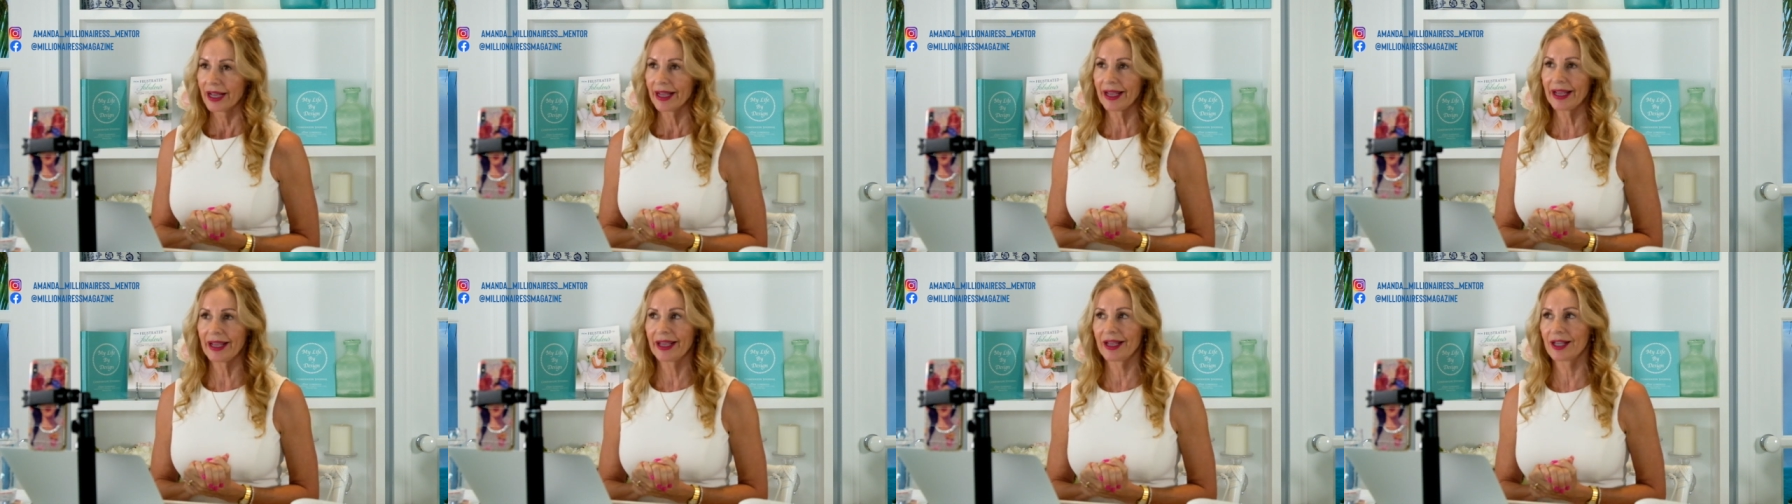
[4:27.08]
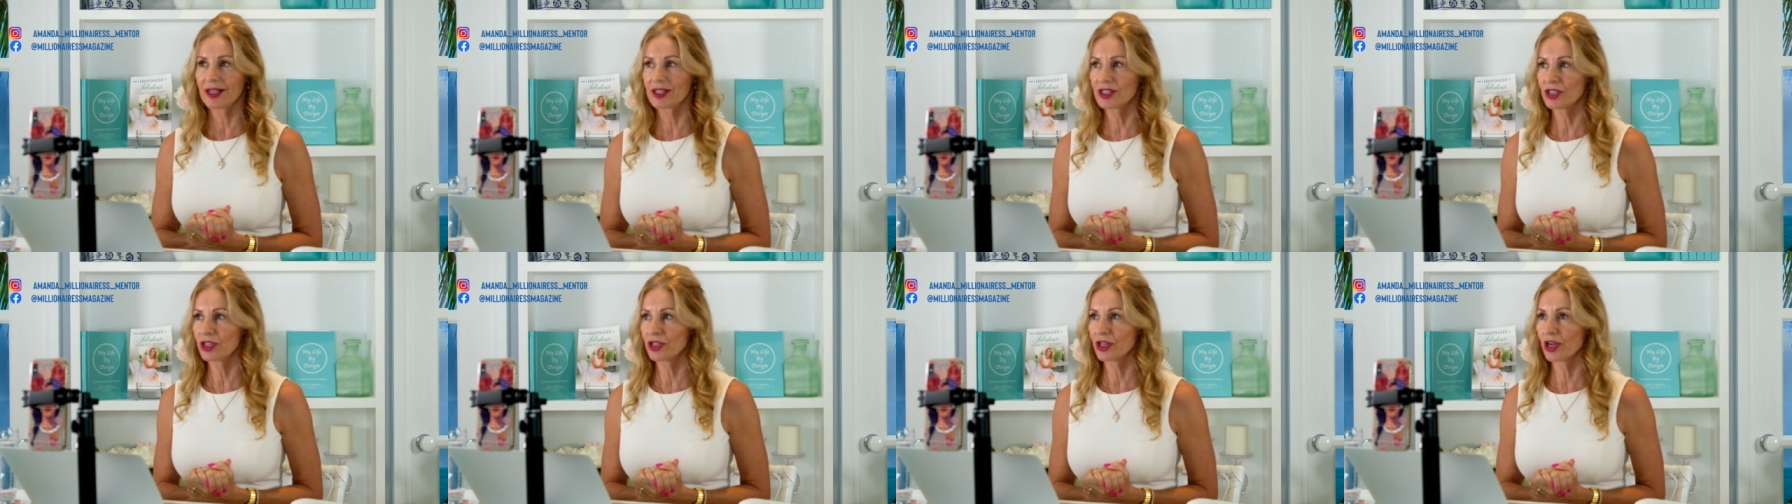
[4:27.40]

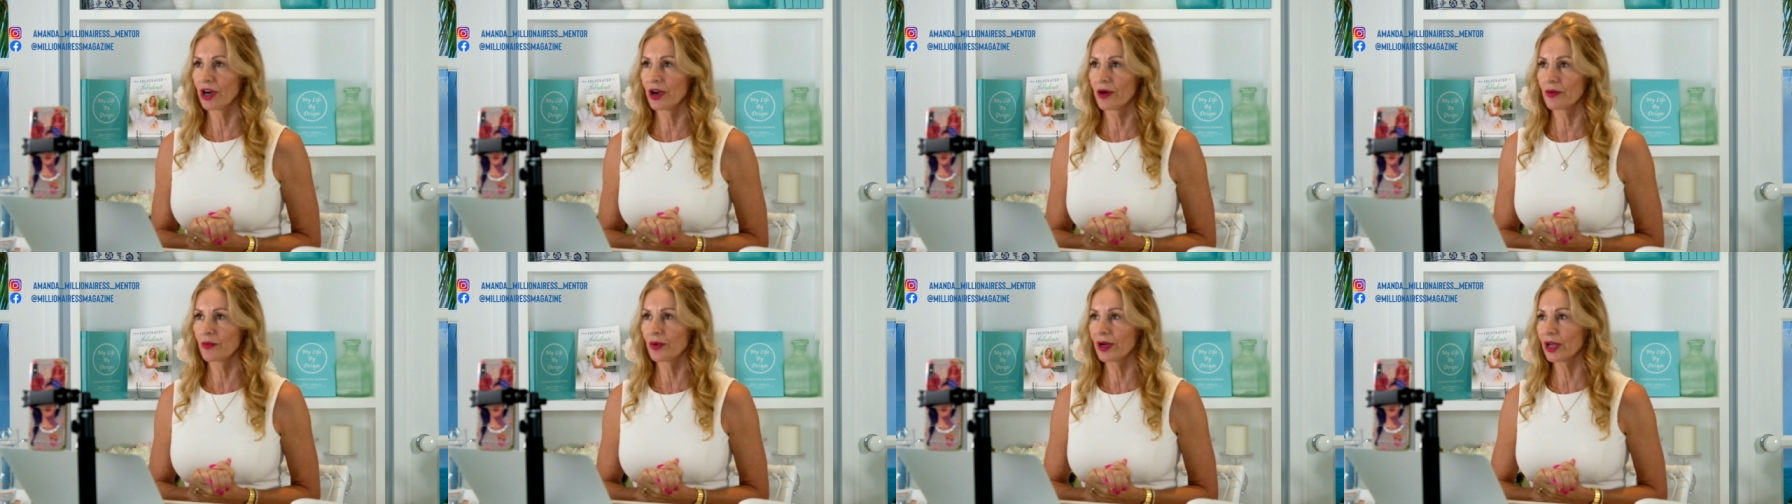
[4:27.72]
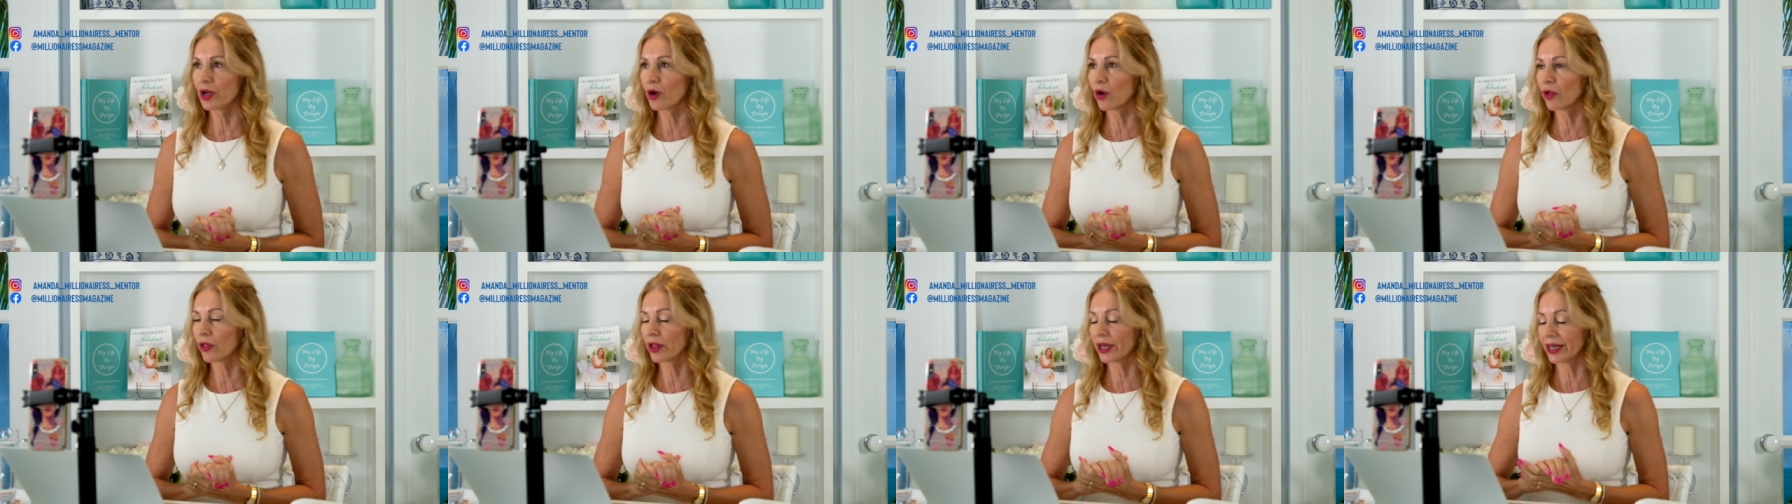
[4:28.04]
is you know
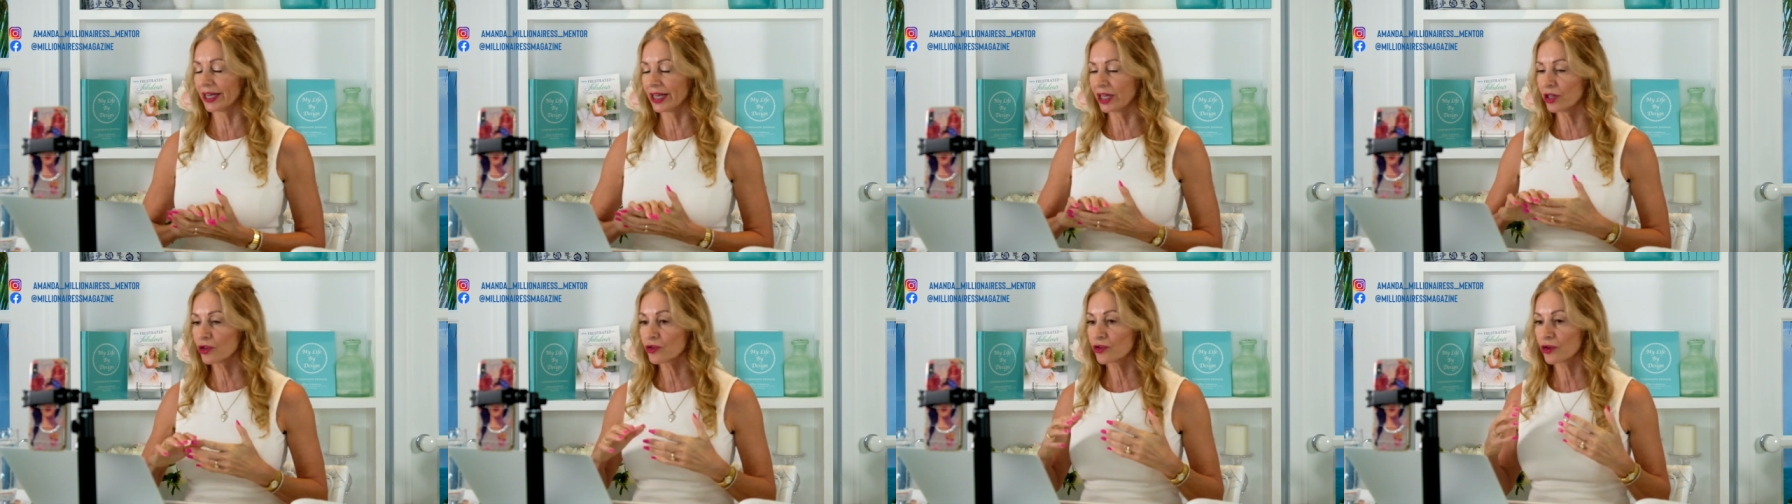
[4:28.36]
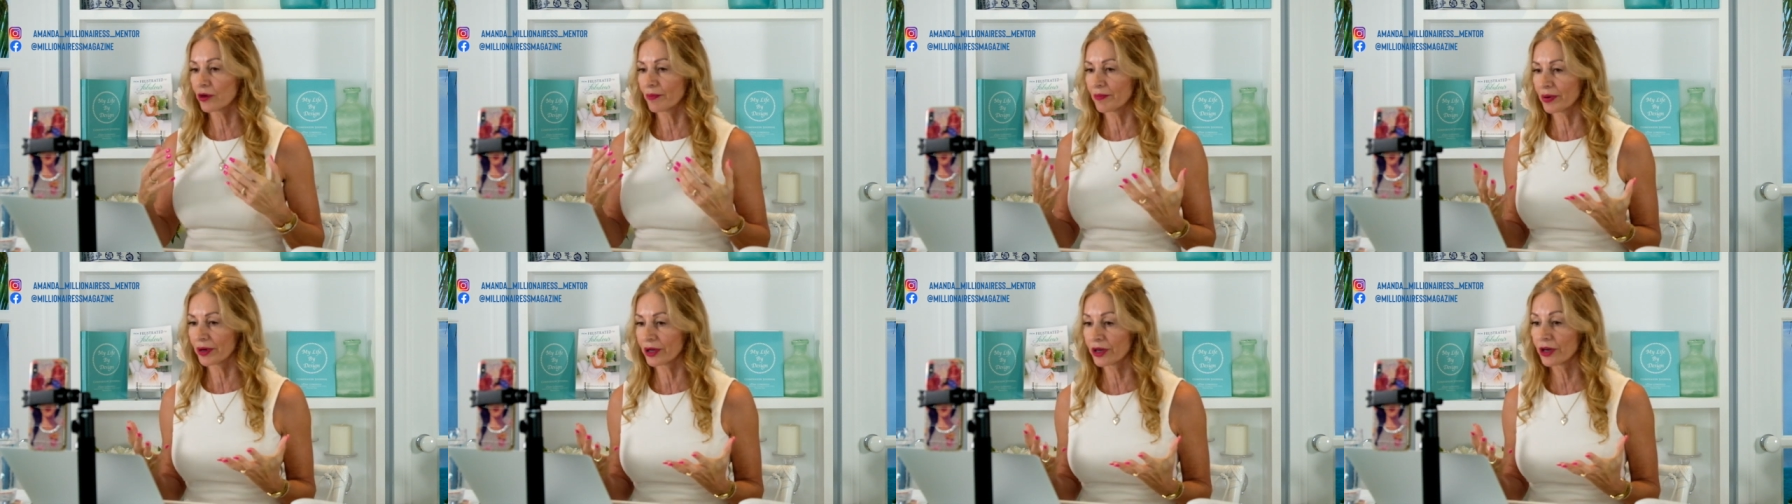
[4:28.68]
we call it
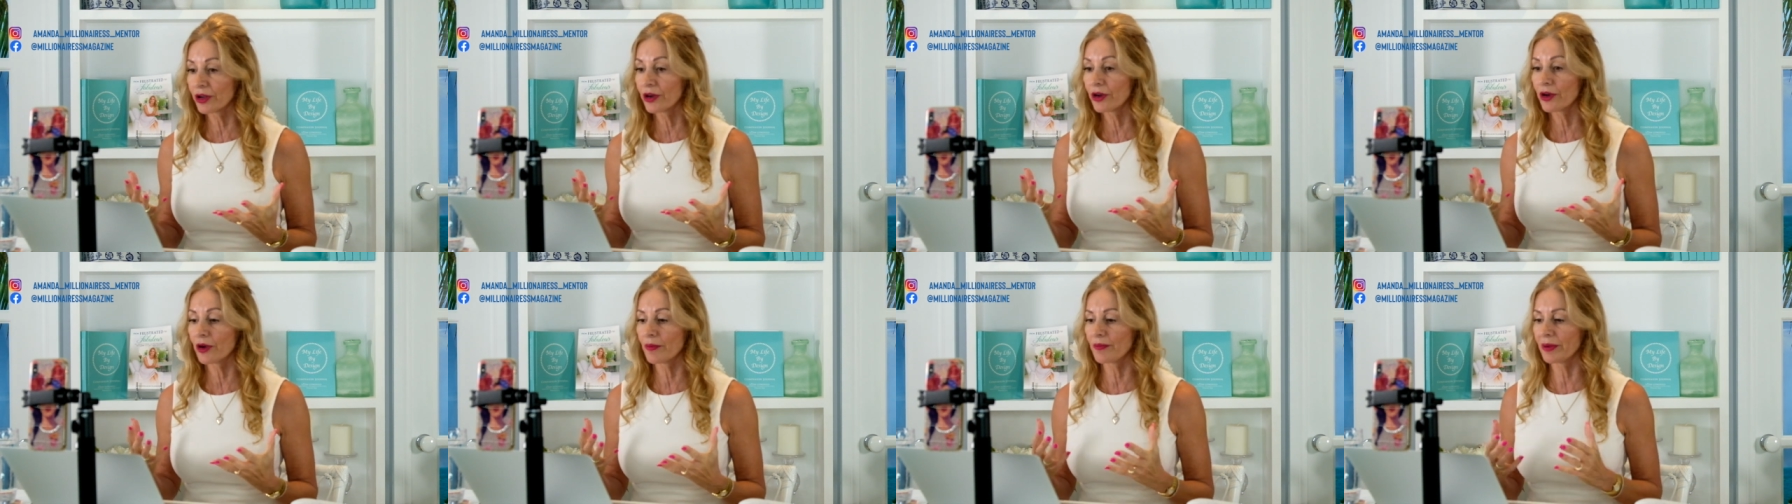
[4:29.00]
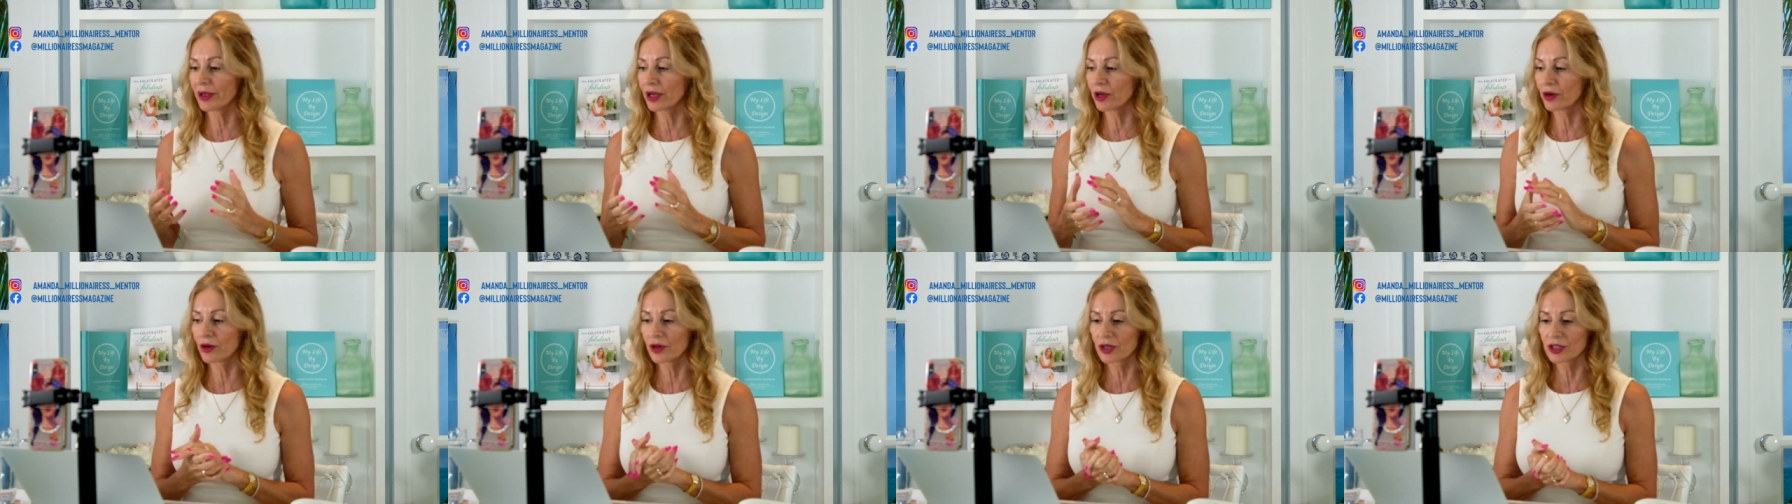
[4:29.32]
entrepreneur
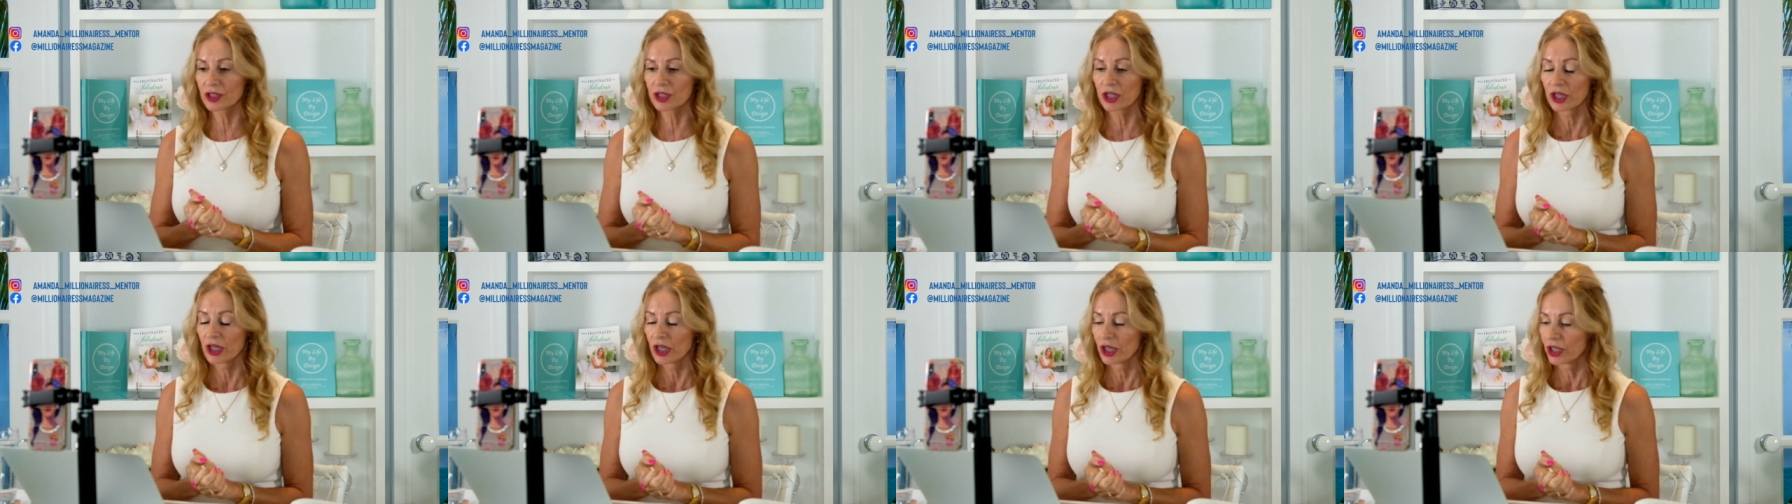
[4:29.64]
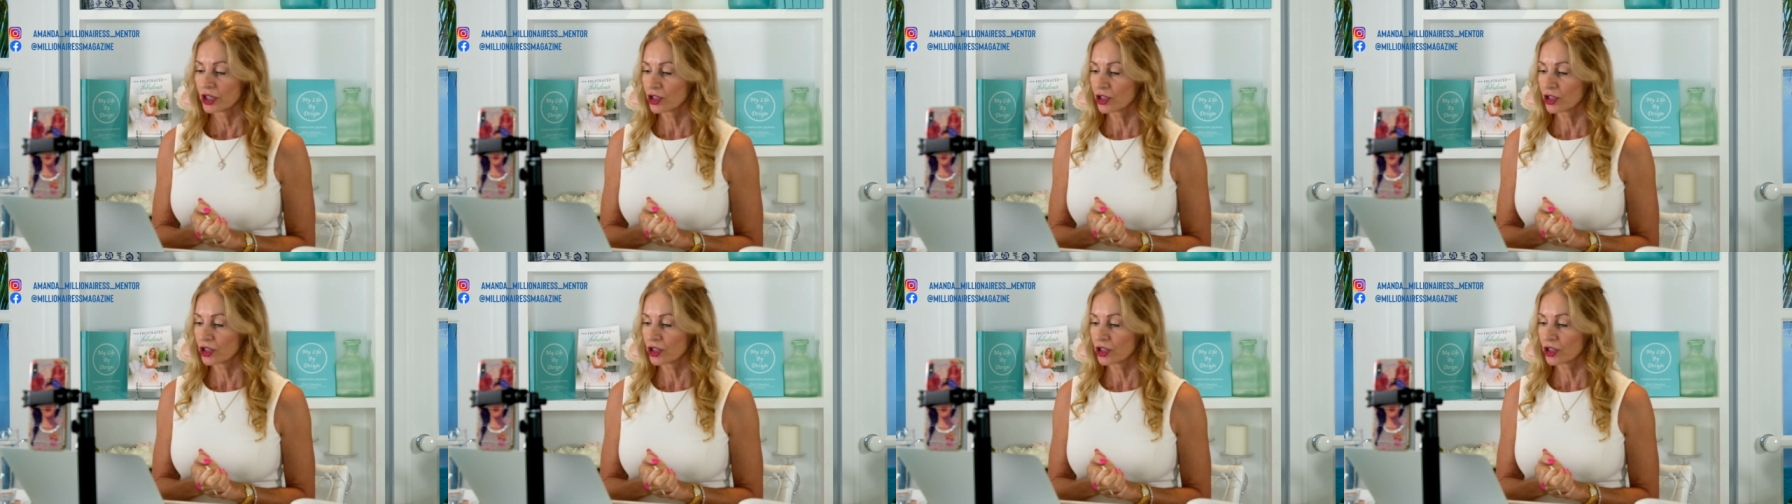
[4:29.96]
because